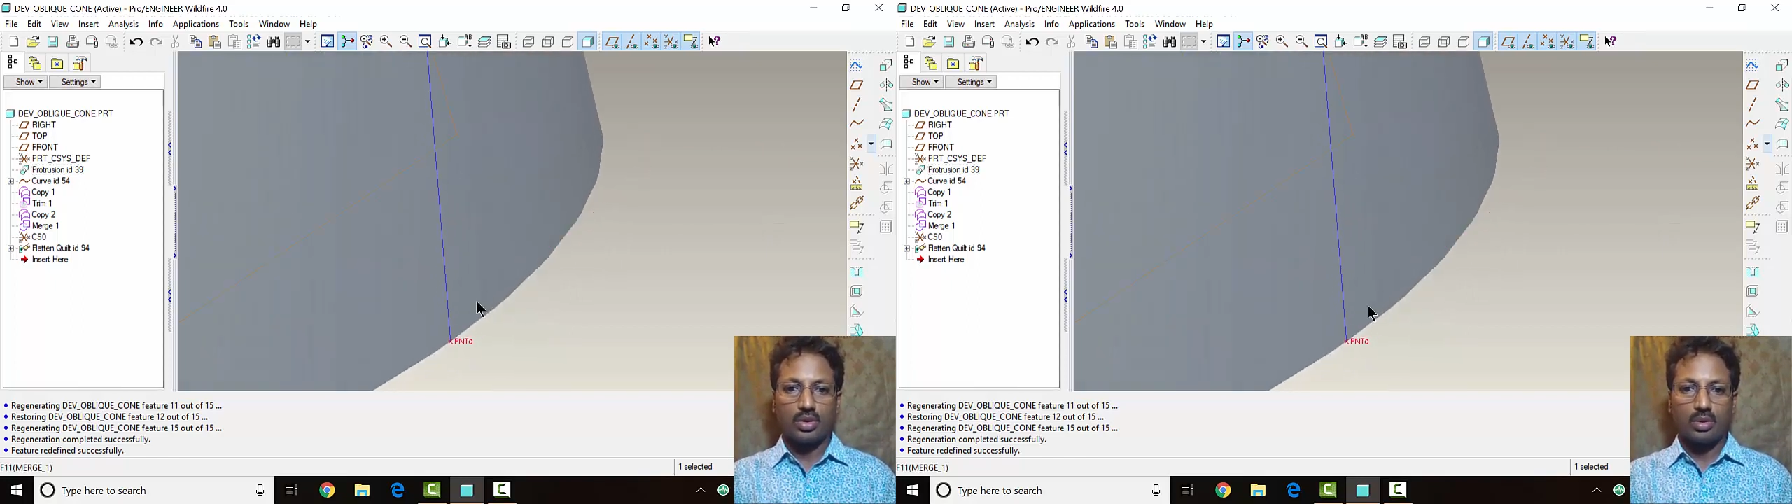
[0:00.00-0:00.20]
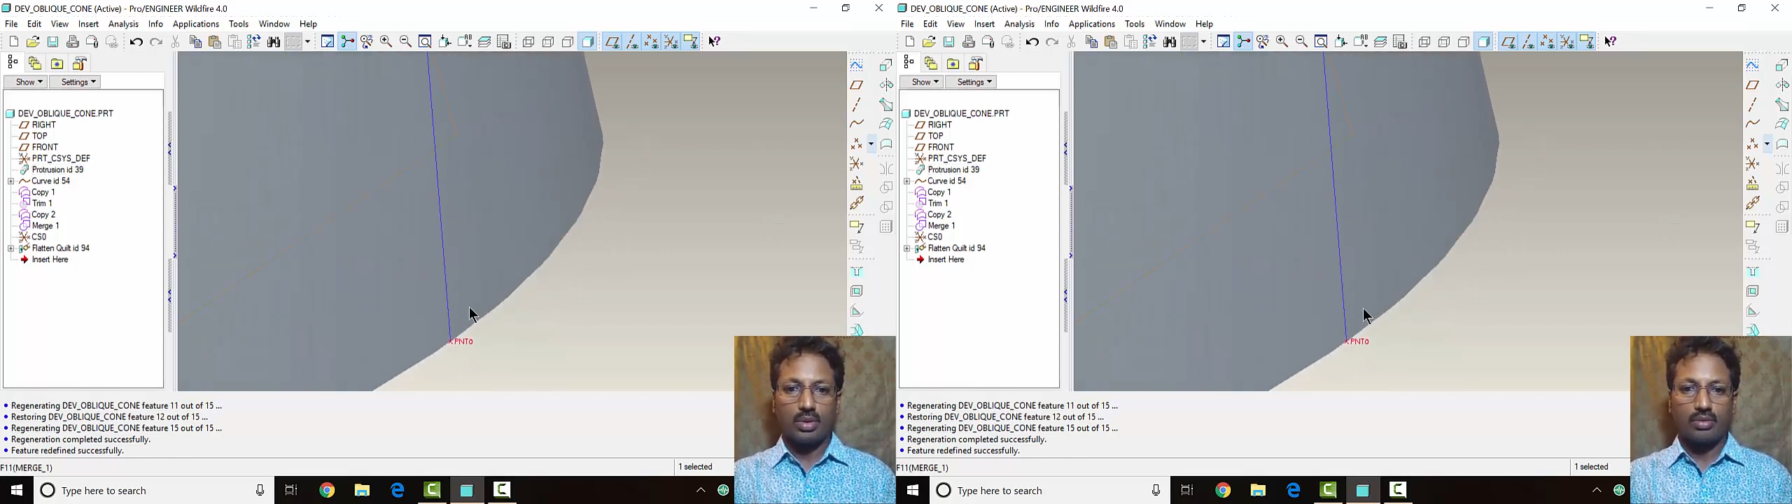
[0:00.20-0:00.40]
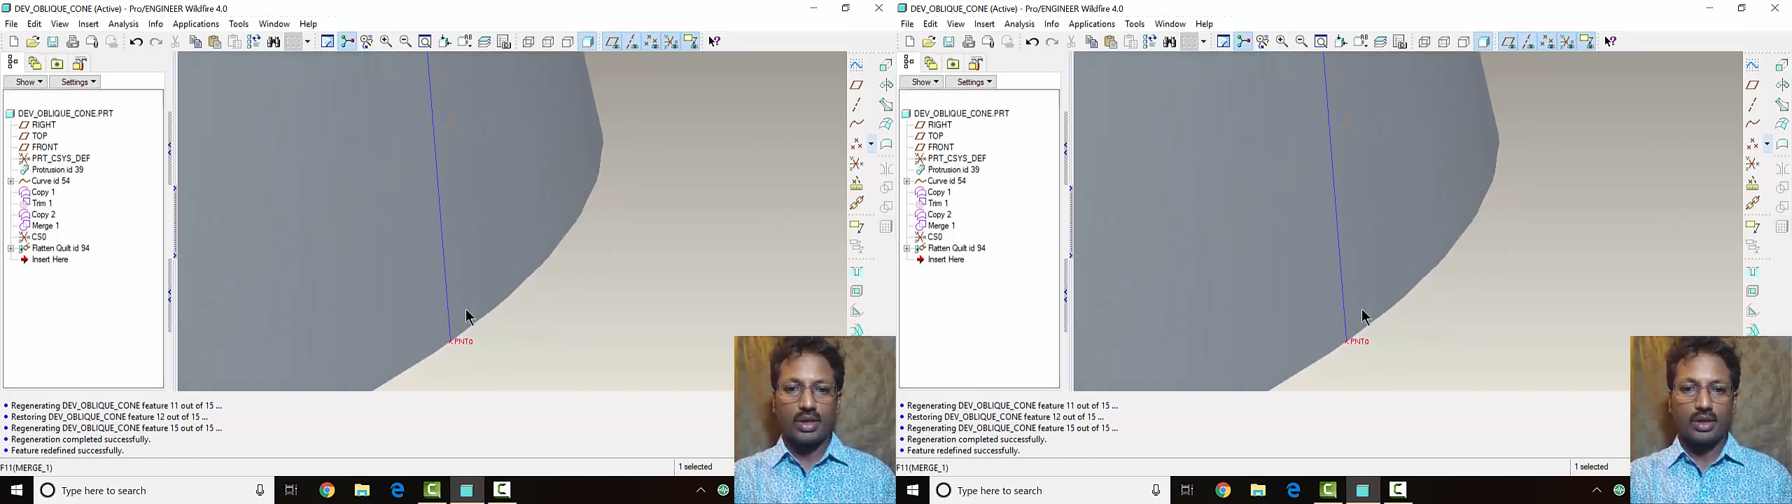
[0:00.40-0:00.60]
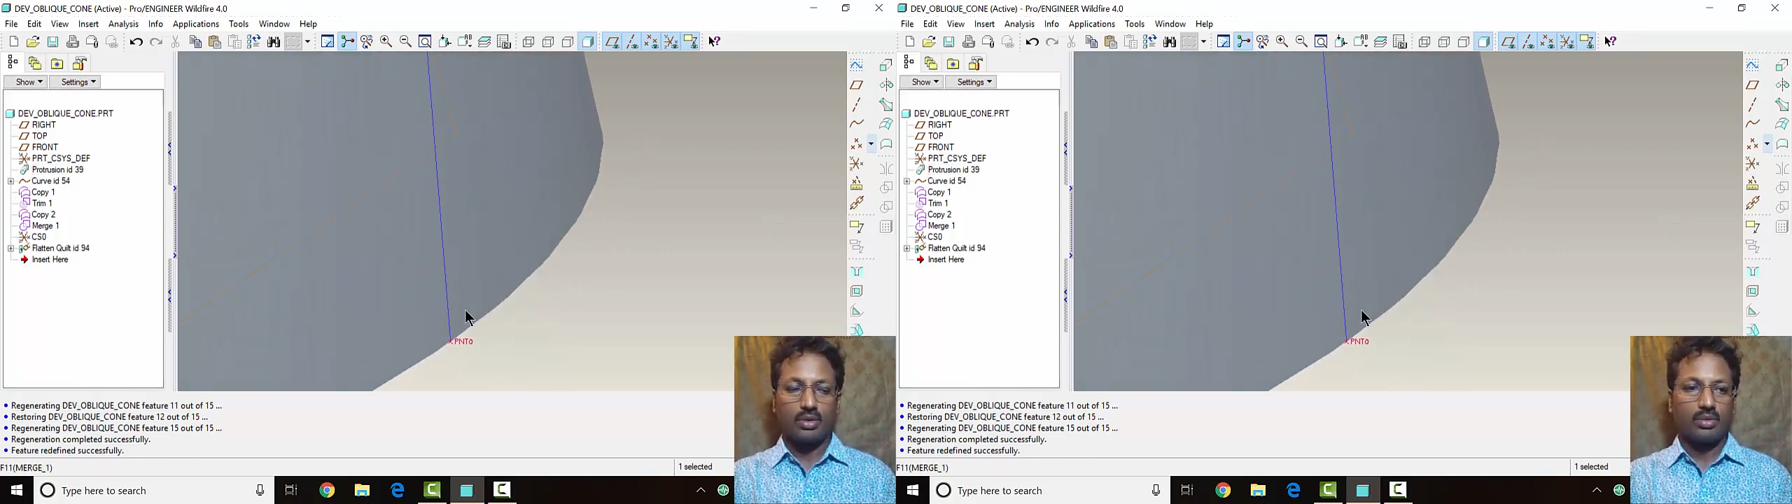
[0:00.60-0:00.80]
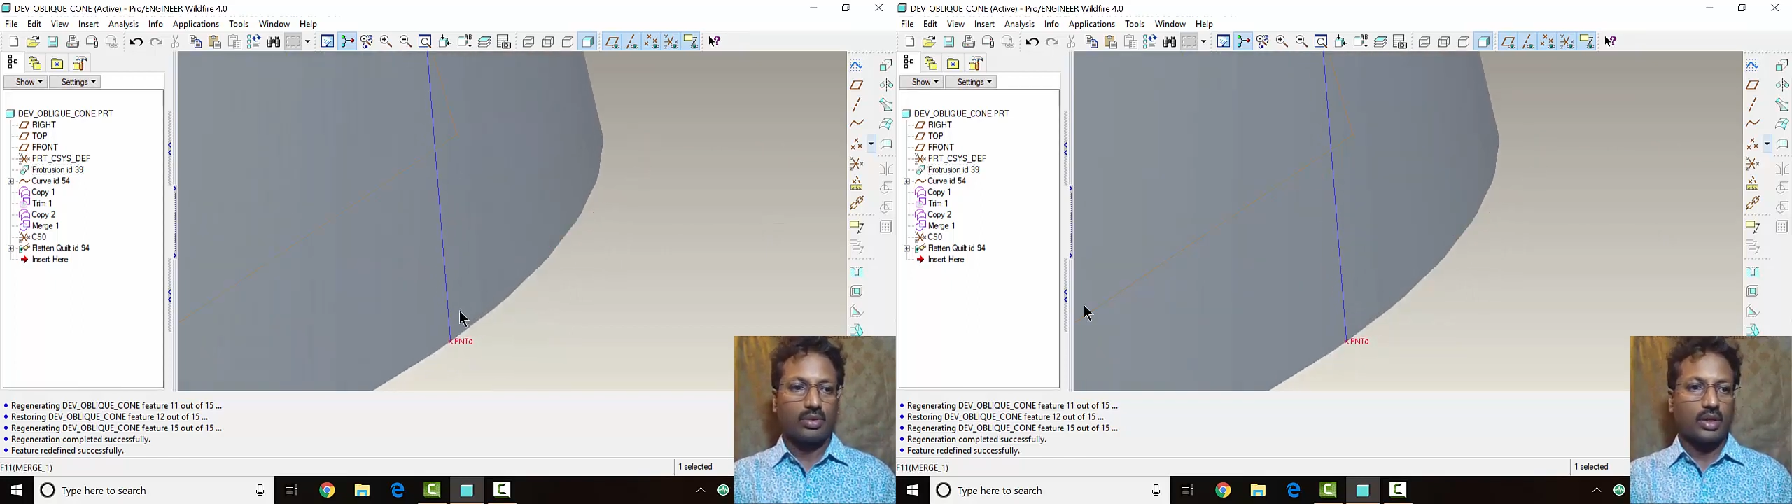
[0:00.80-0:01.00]
normal
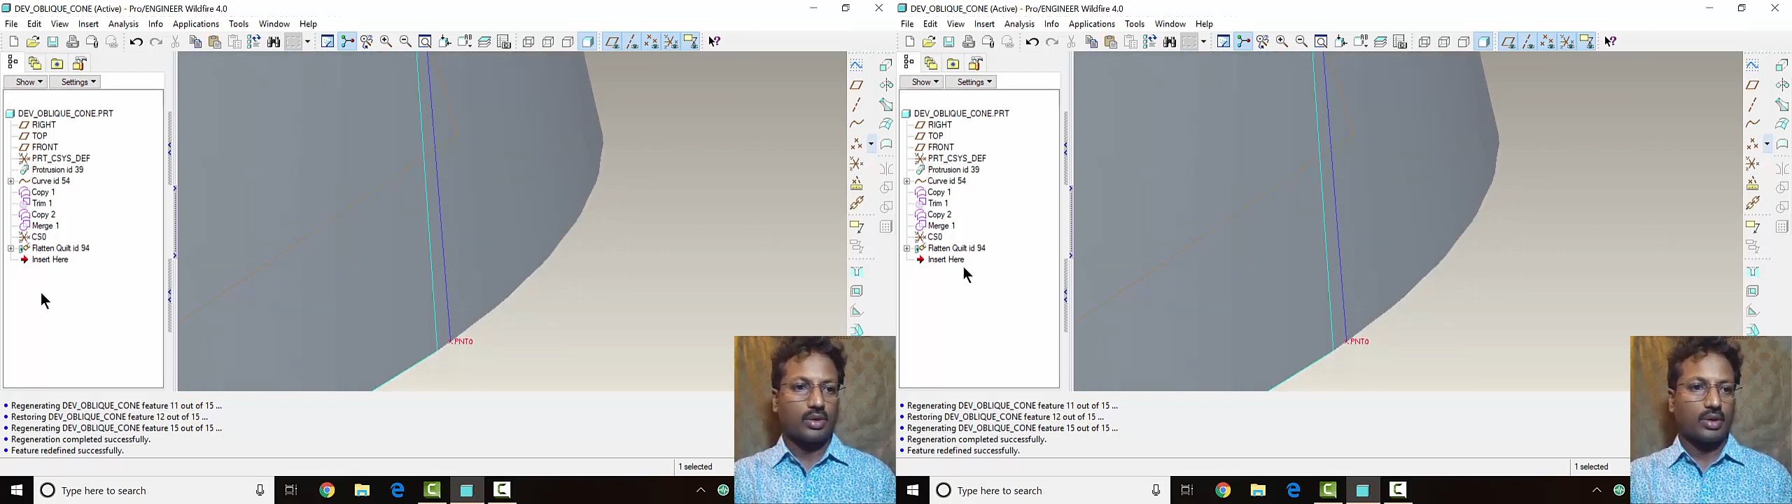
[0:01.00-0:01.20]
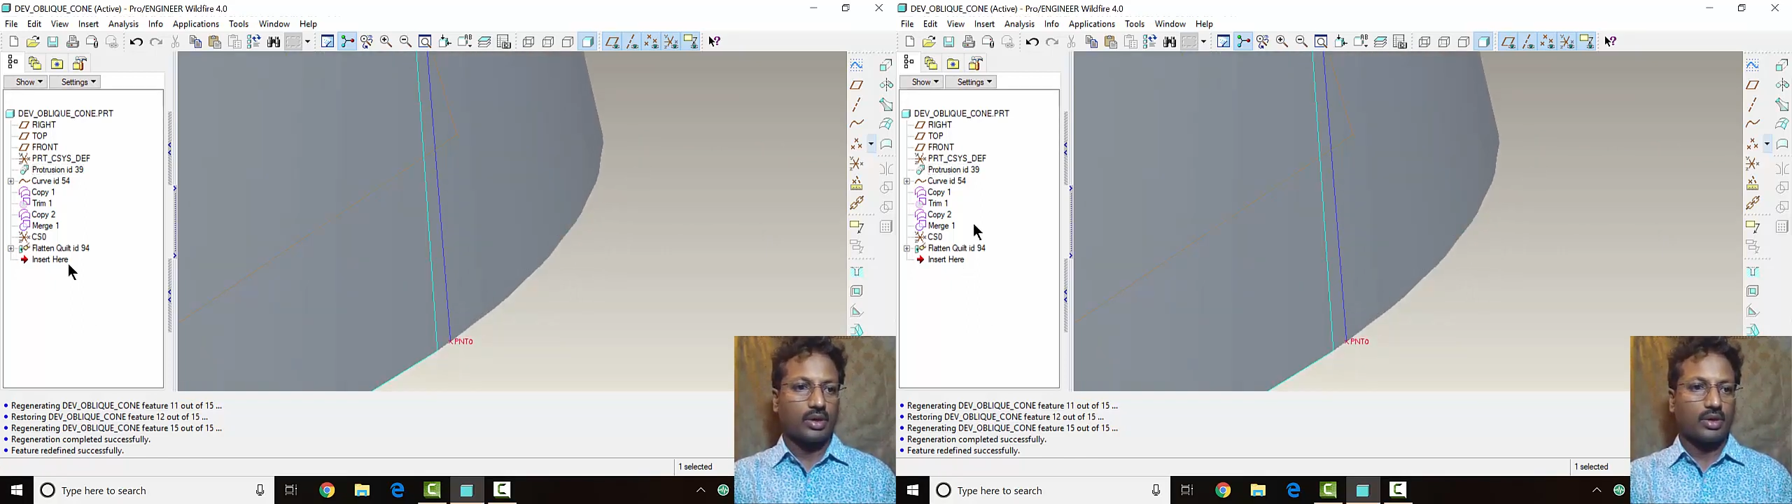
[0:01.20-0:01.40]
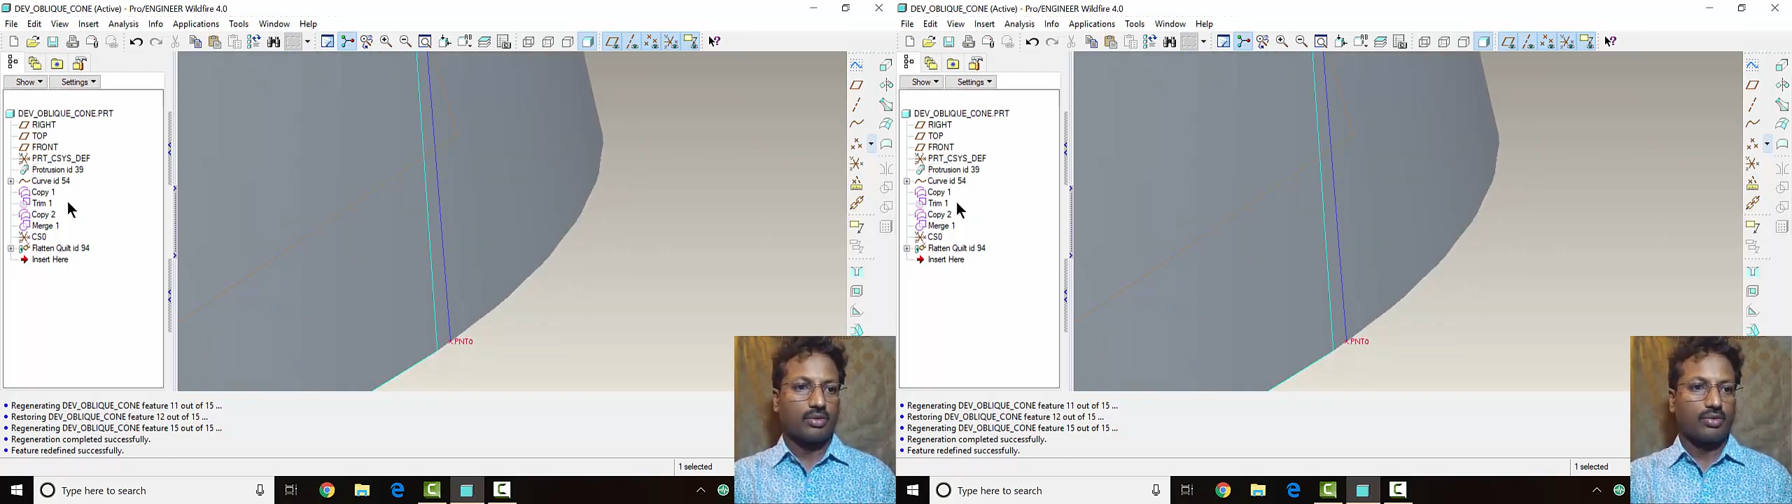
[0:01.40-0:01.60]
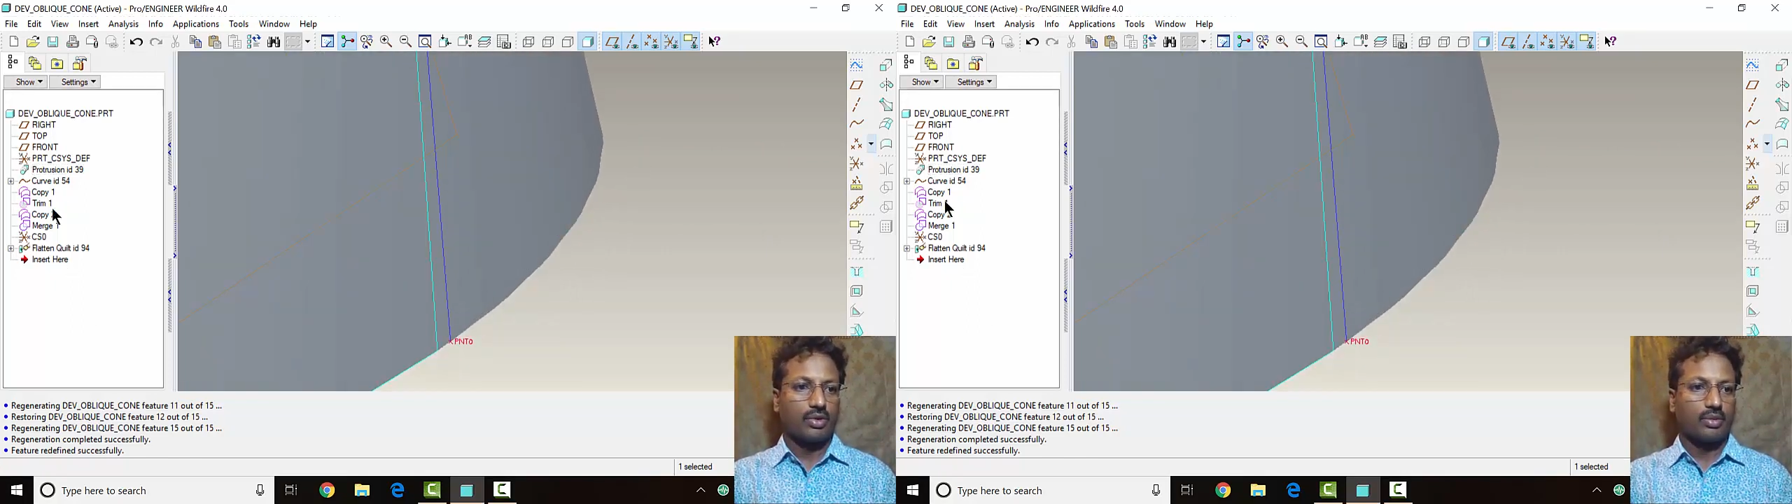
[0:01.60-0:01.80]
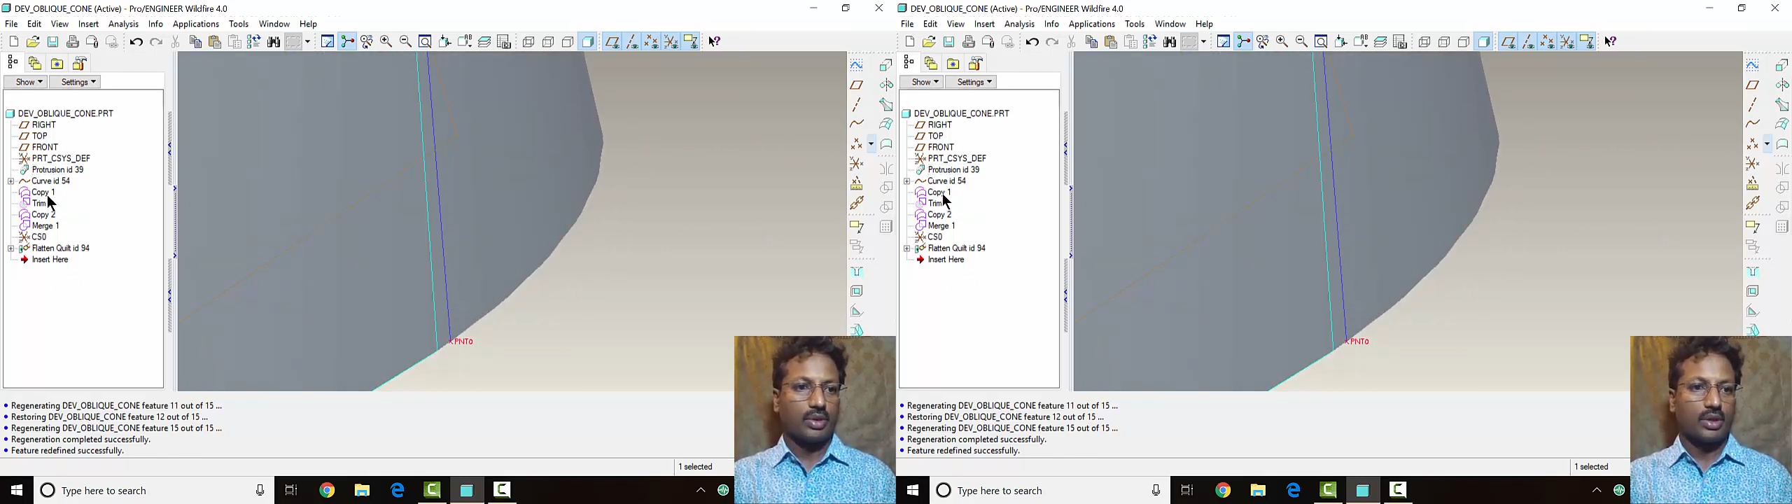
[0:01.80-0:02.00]
value that you can
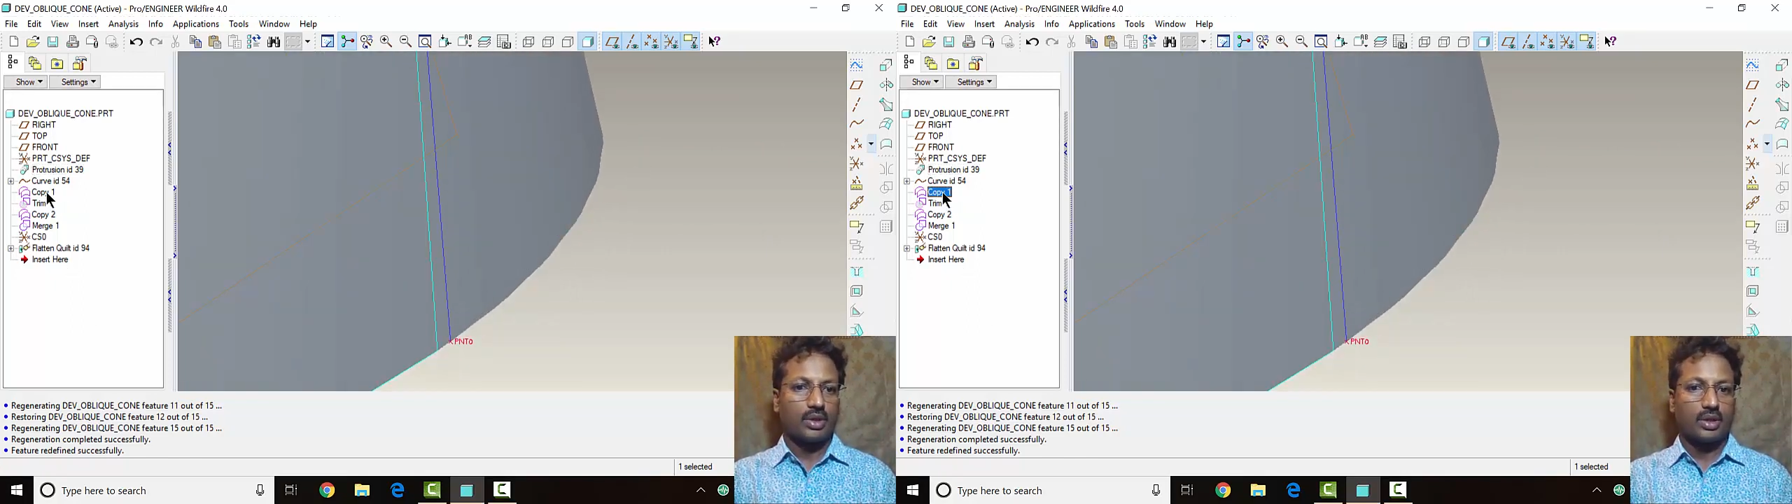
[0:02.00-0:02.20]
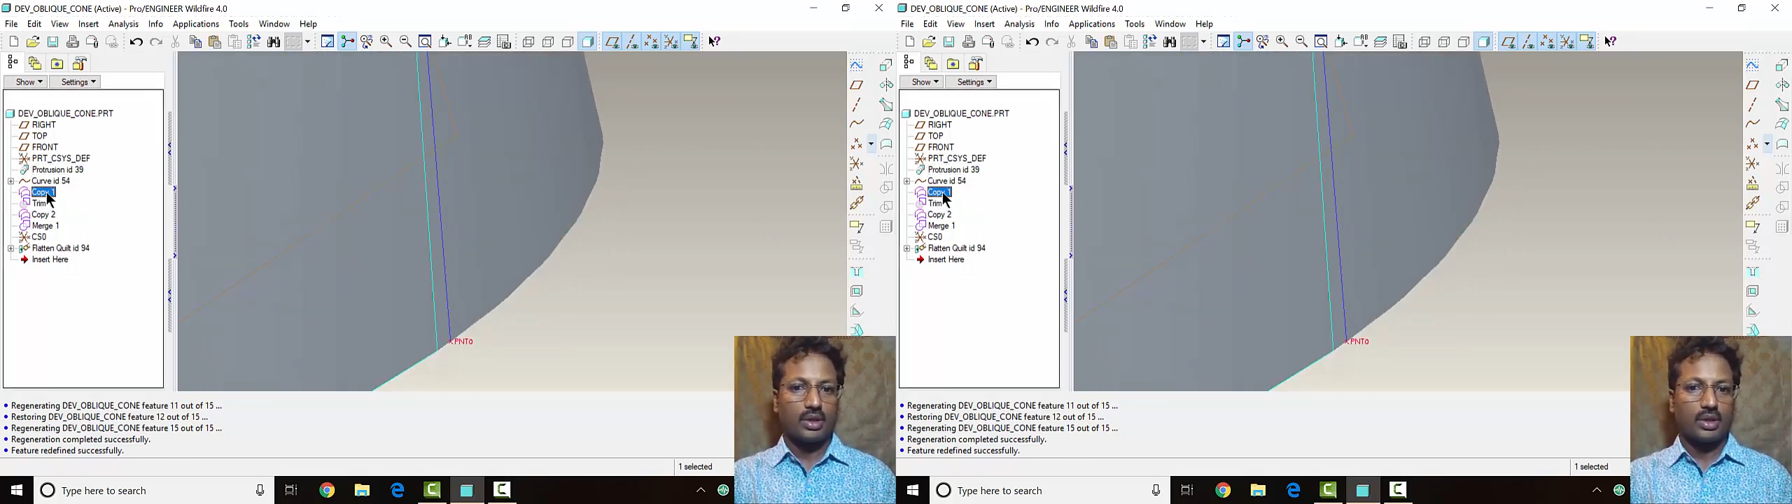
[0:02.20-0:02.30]
confirm it